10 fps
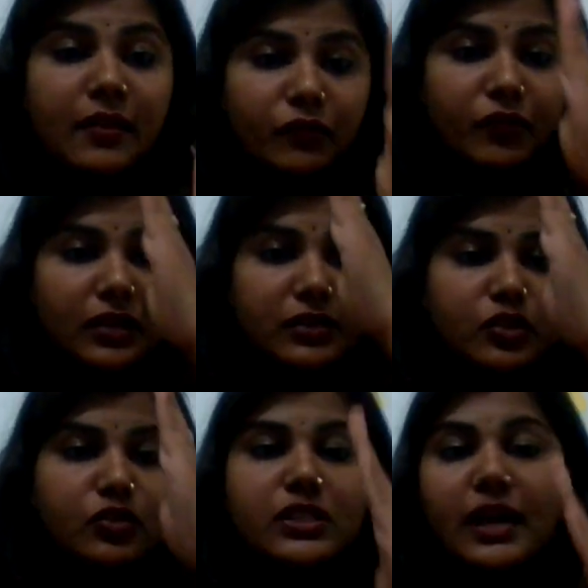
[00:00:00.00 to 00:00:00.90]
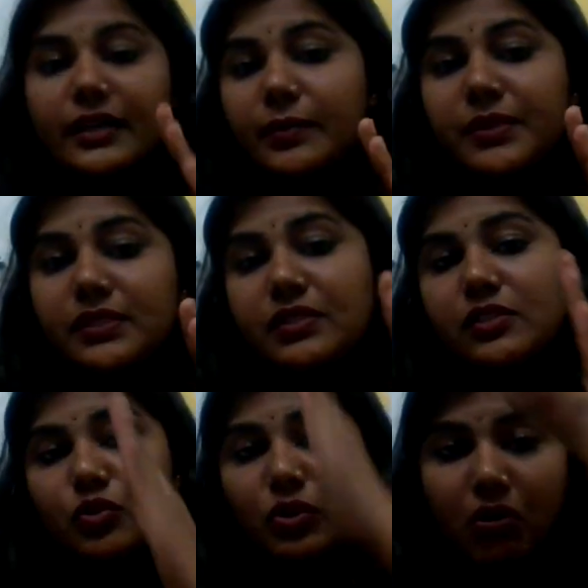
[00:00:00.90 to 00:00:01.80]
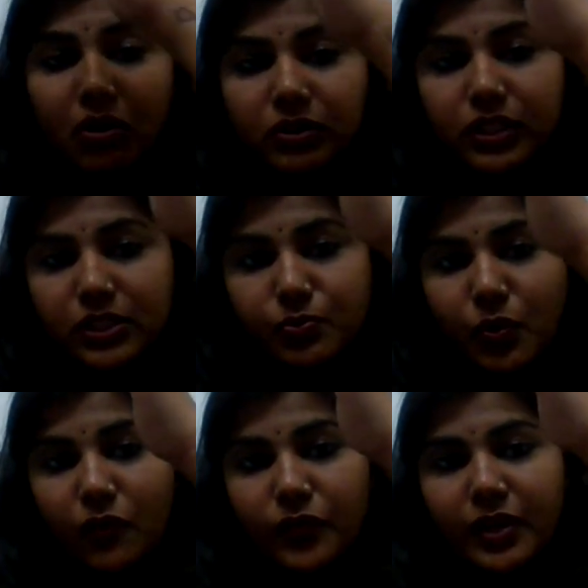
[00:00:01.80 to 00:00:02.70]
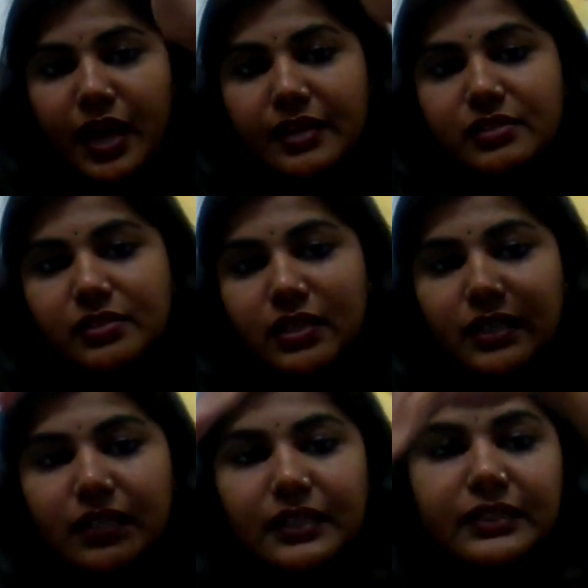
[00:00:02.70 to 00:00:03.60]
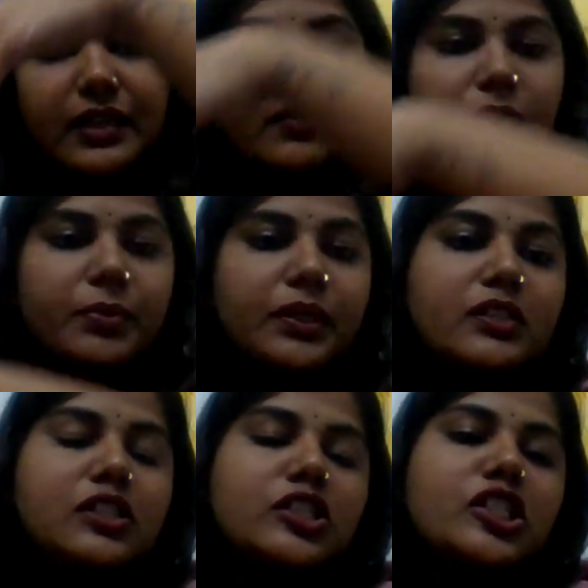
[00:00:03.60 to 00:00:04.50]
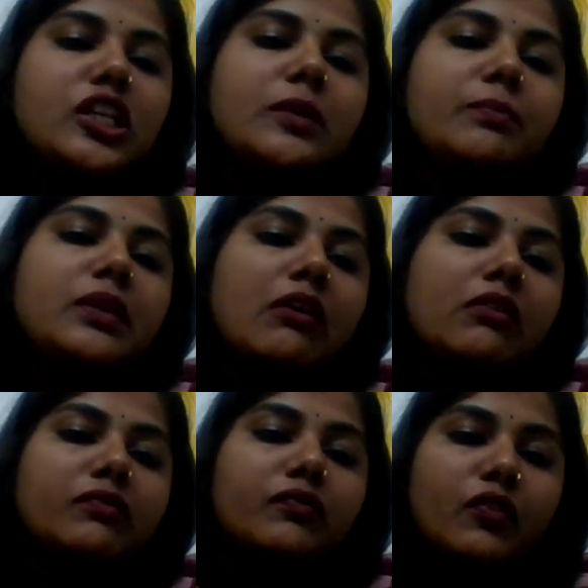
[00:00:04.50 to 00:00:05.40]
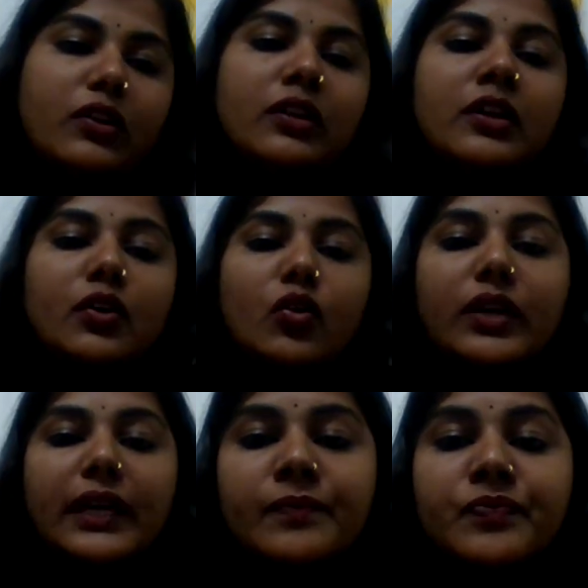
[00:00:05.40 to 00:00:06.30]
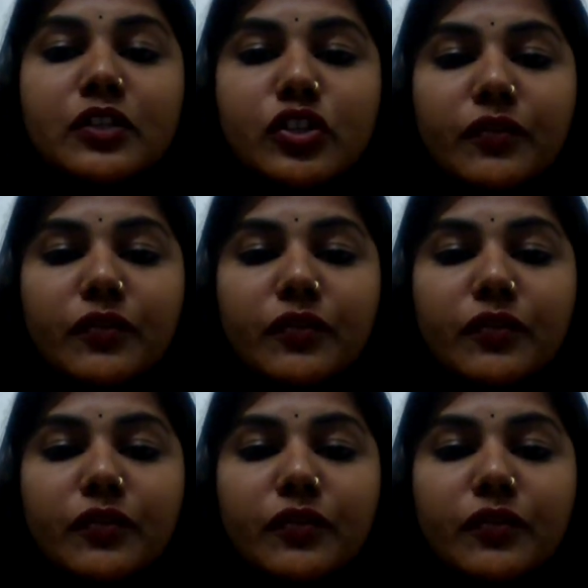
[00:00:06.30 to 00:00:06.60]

Once you started business, you'll earn this profit and suddenly there will be a steep downfall. Okay, so